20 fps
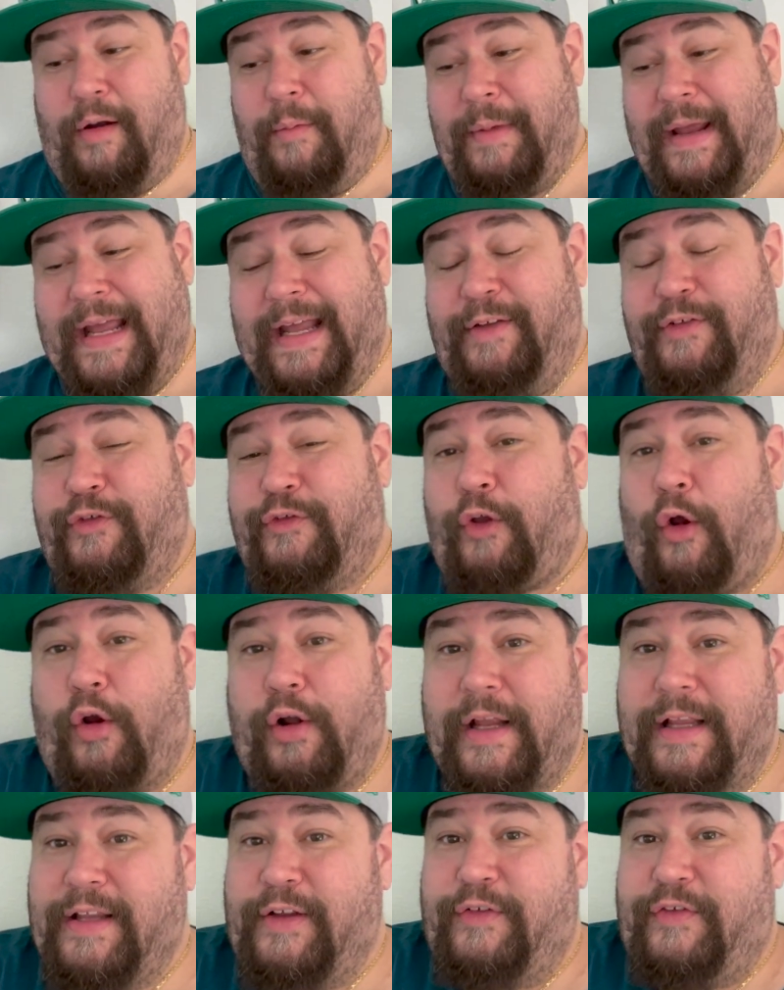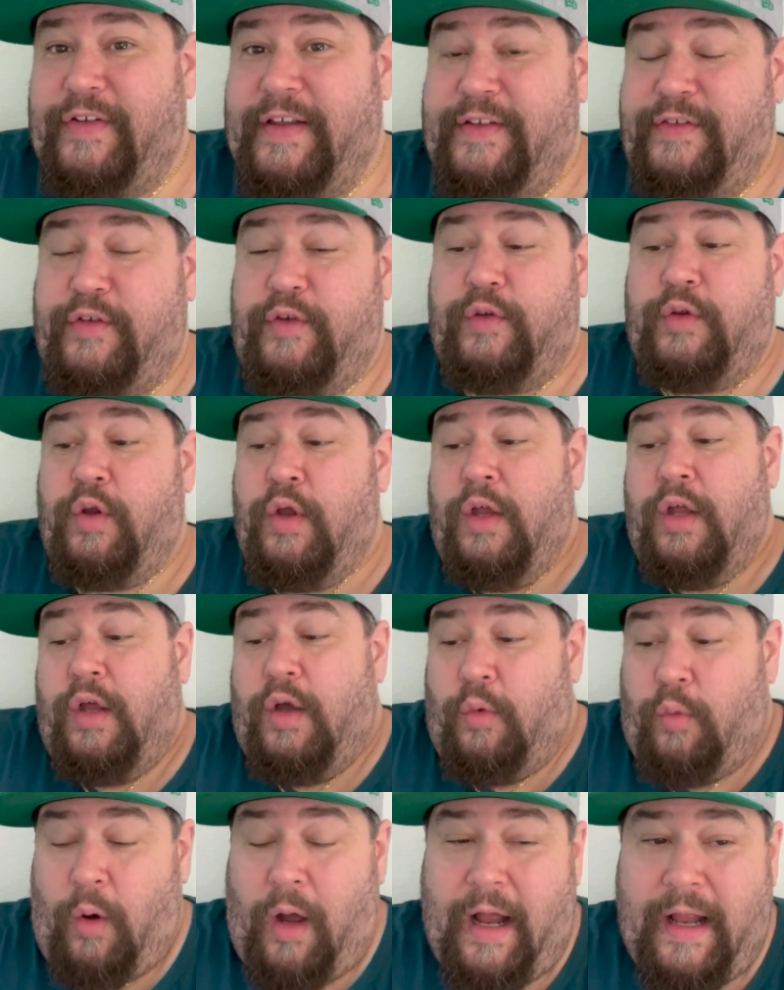I mean, he started the season,
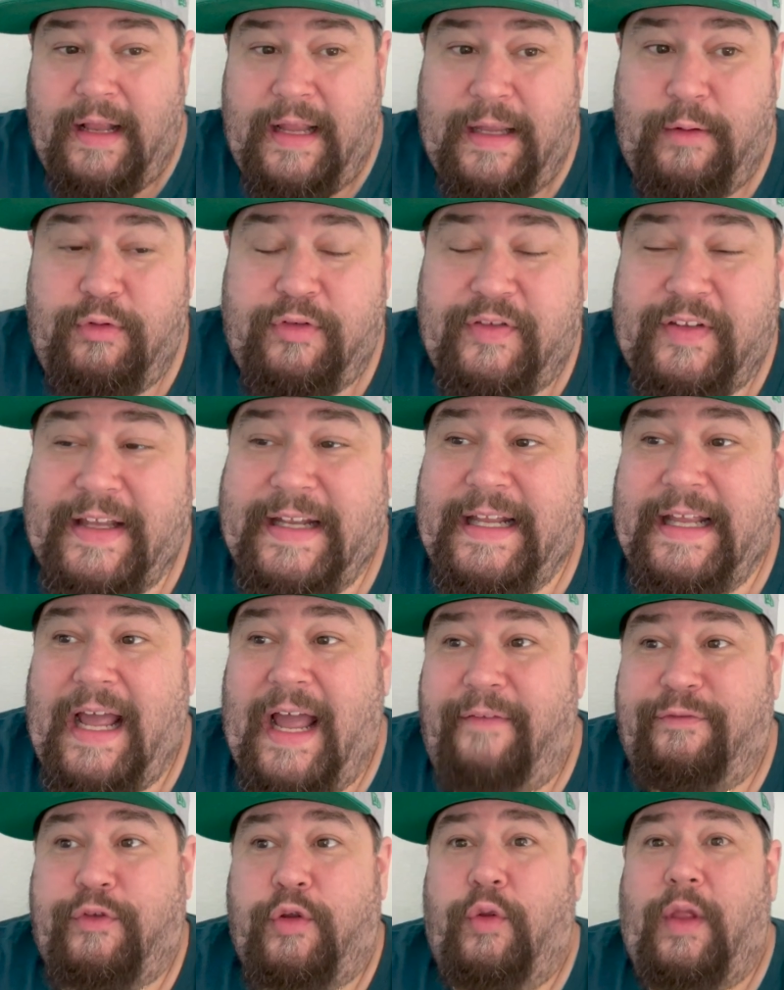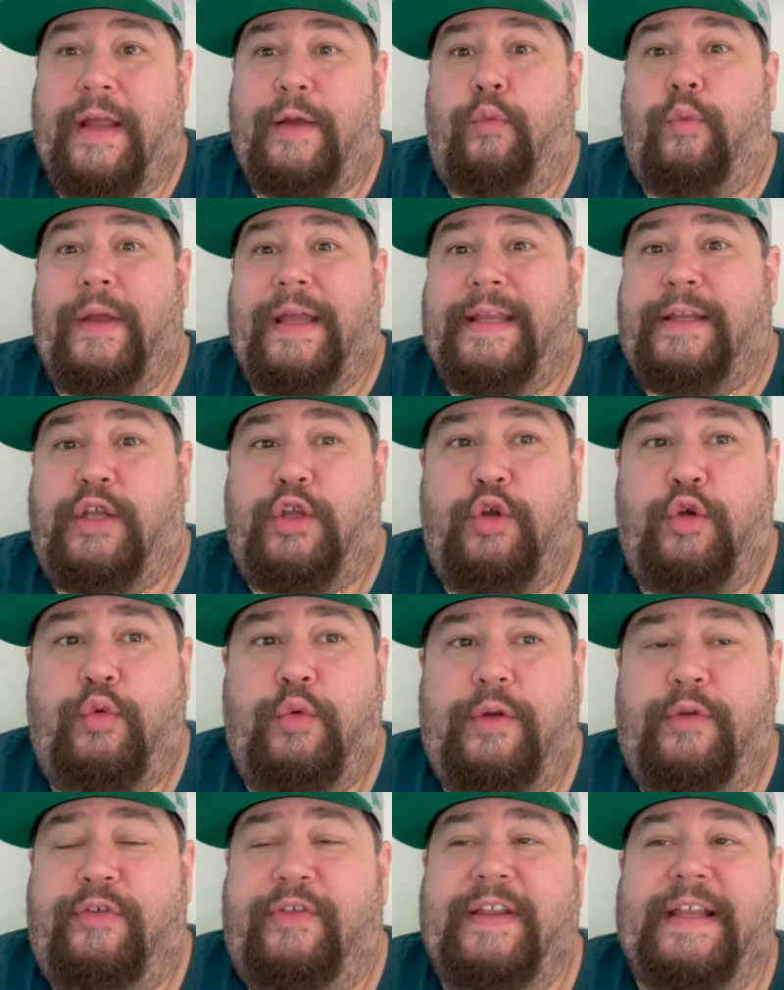what, he was leading after like week two,
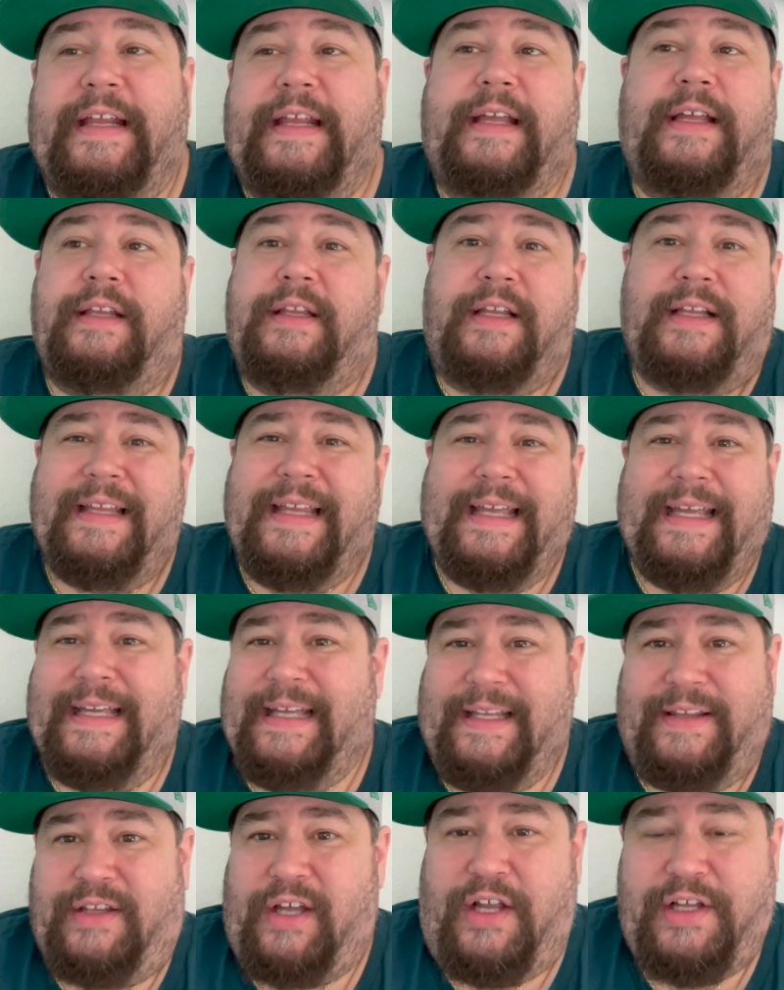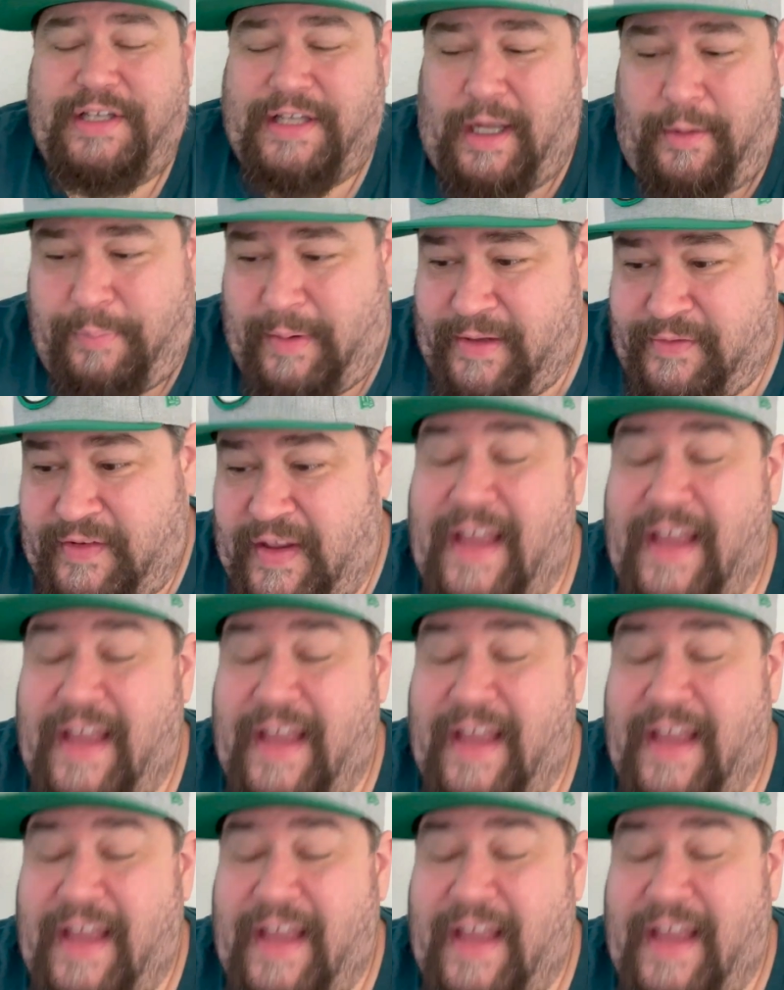he was leading the league in touchdown passes.